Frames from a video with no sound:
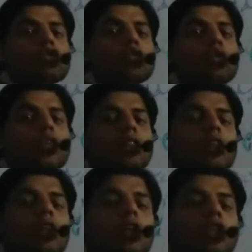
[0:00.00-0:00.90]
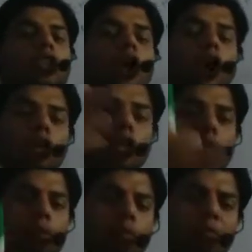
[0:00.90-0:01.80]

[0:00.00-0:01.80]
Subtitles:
so then the other